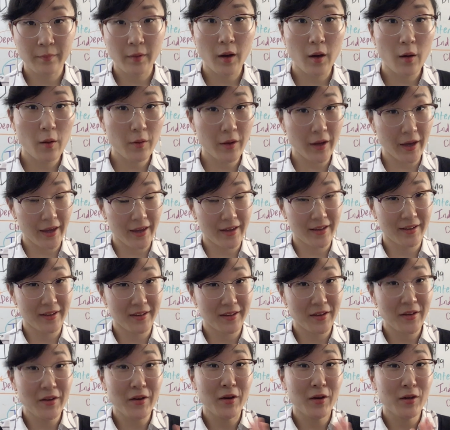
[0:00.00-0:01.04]
Okay,
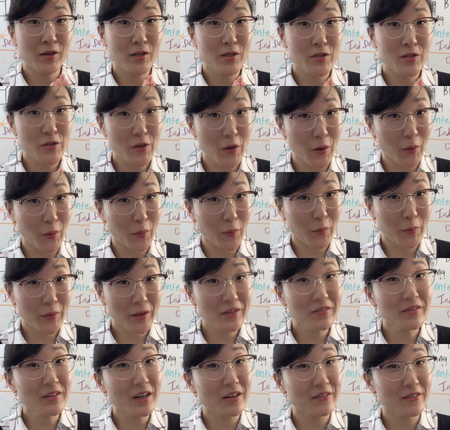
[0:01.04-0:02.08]
so
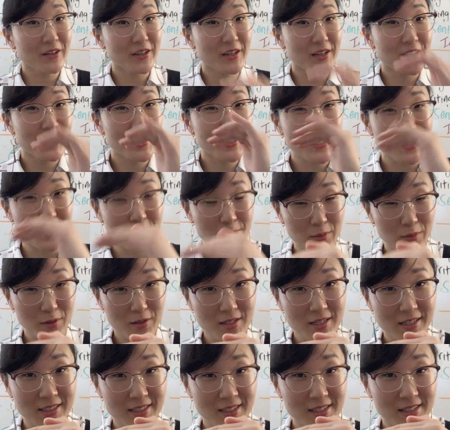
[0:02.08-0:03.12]
we've covered simple
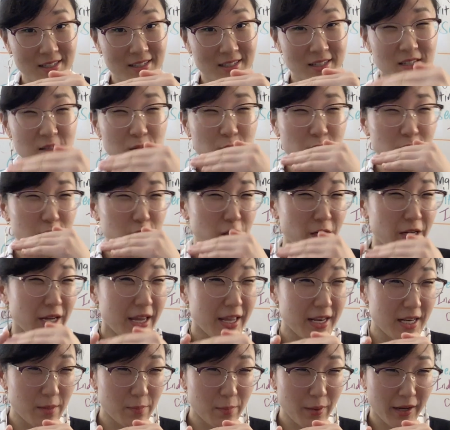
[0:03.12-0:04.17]
sentences, which are
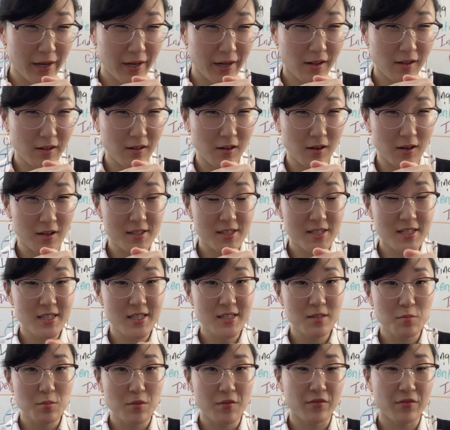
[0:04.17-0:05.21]
independent
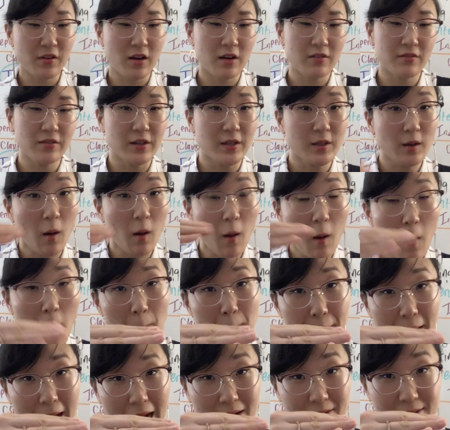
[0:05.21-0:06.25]
clauses. We've covered
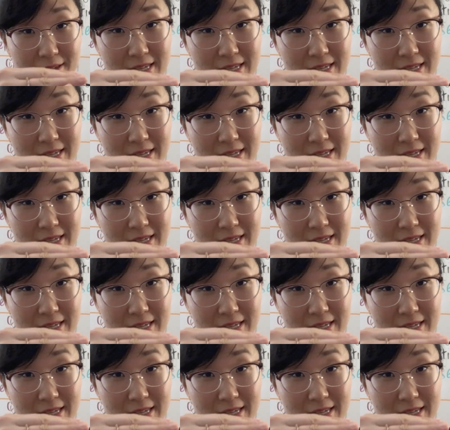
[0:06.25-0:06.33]
compound